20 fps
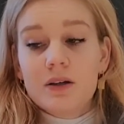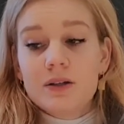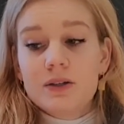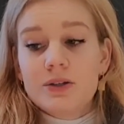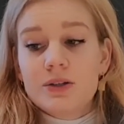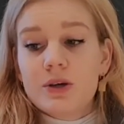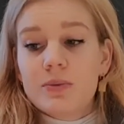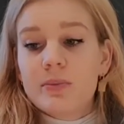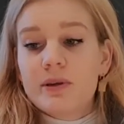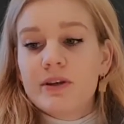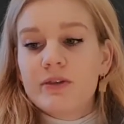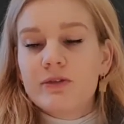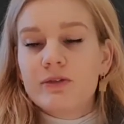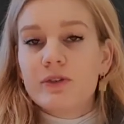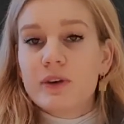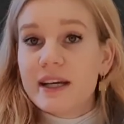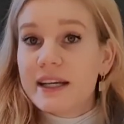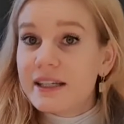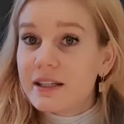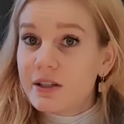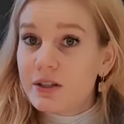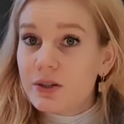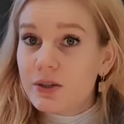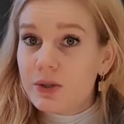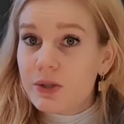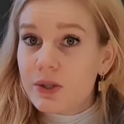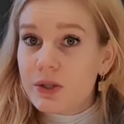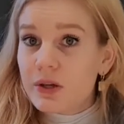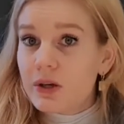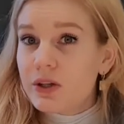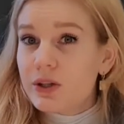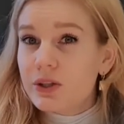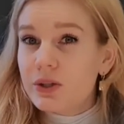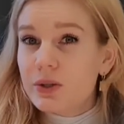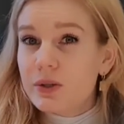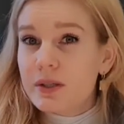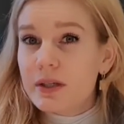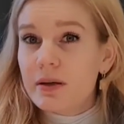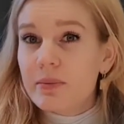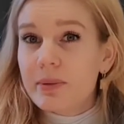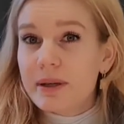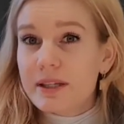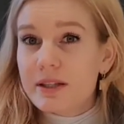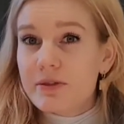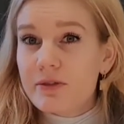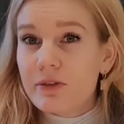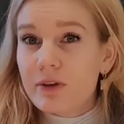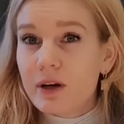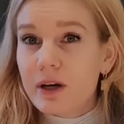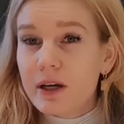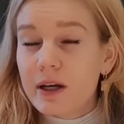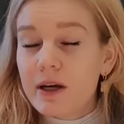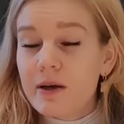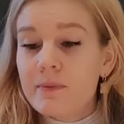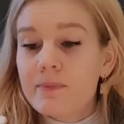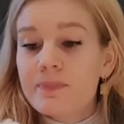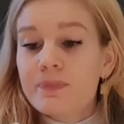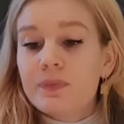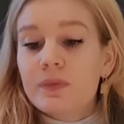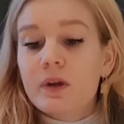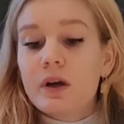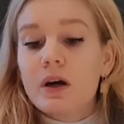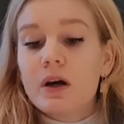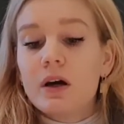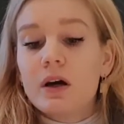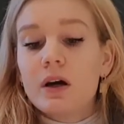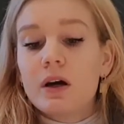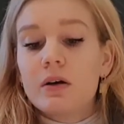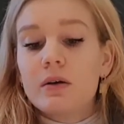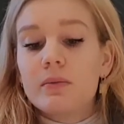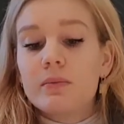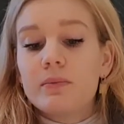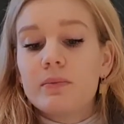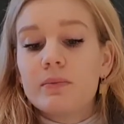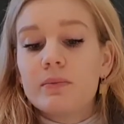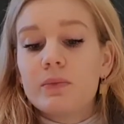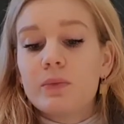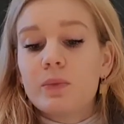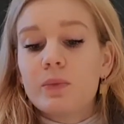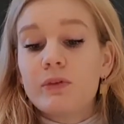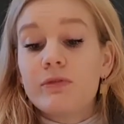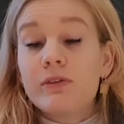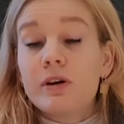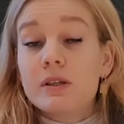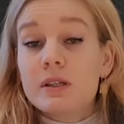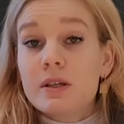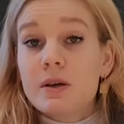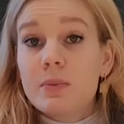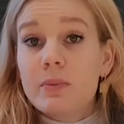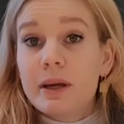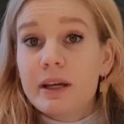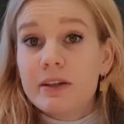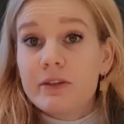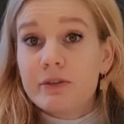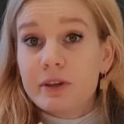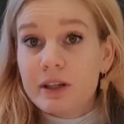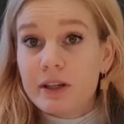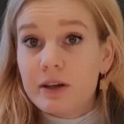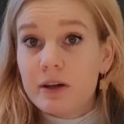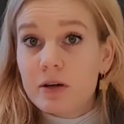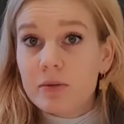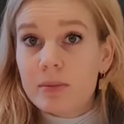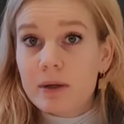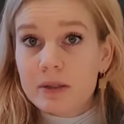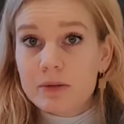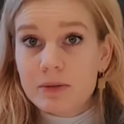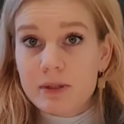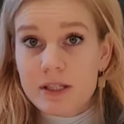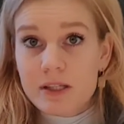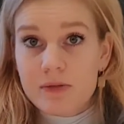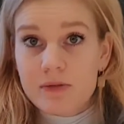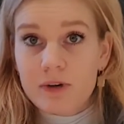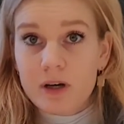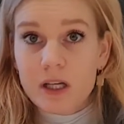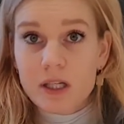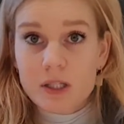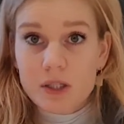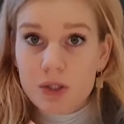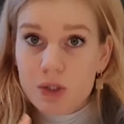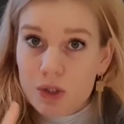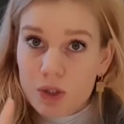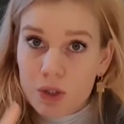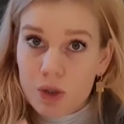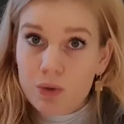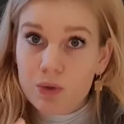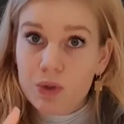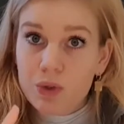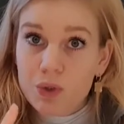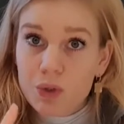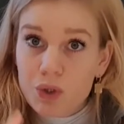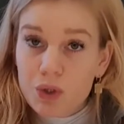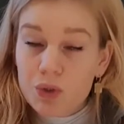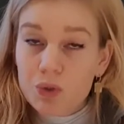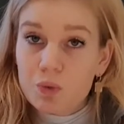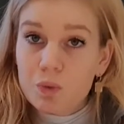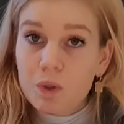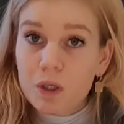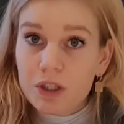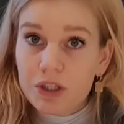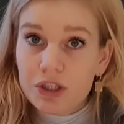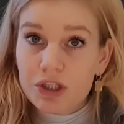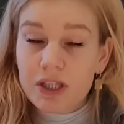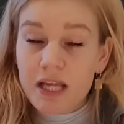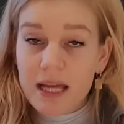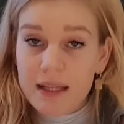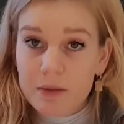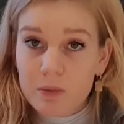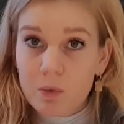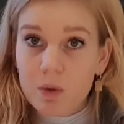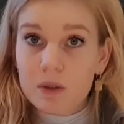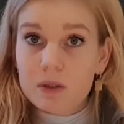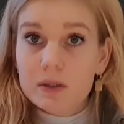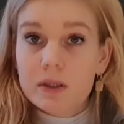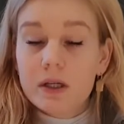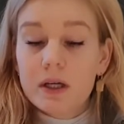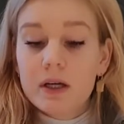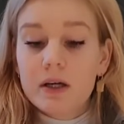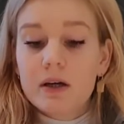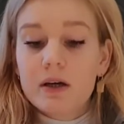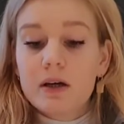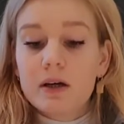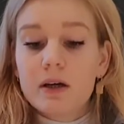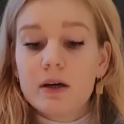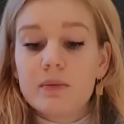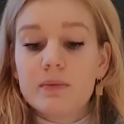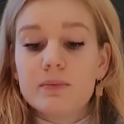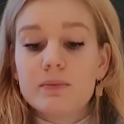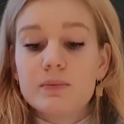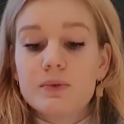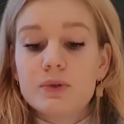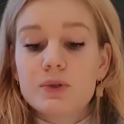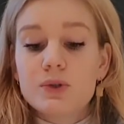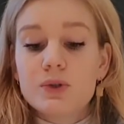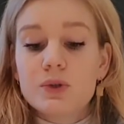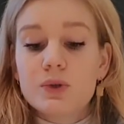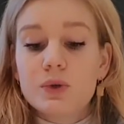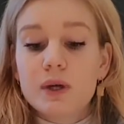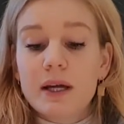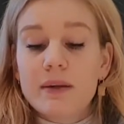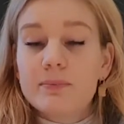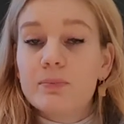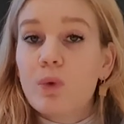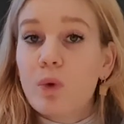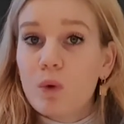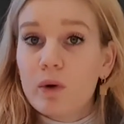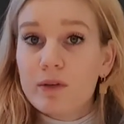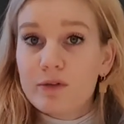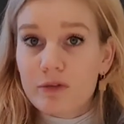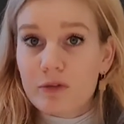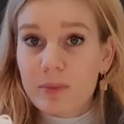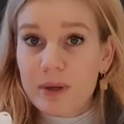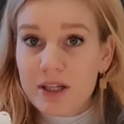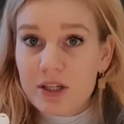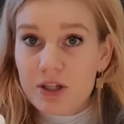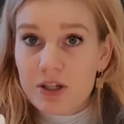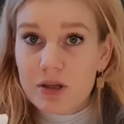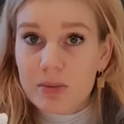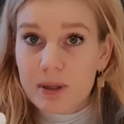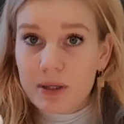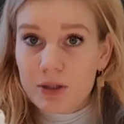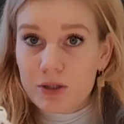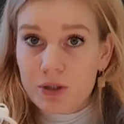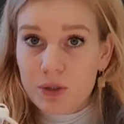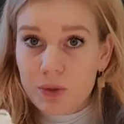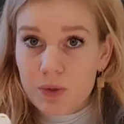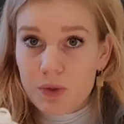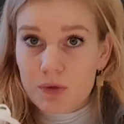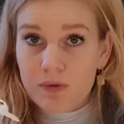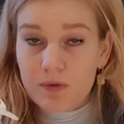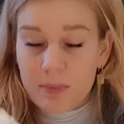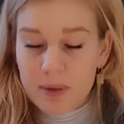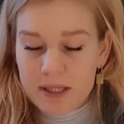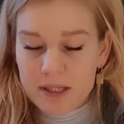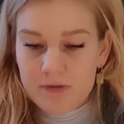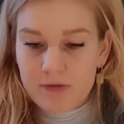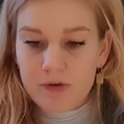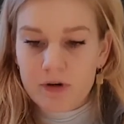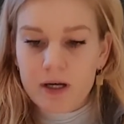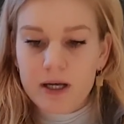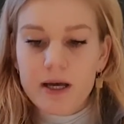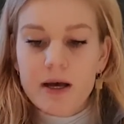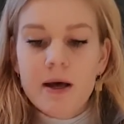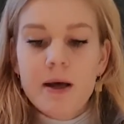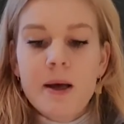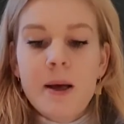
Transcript: Don't be afraid to start using a pacifier. We've also made a video about pacifiers, so you should watch that one to get more information about the use of the pacifier.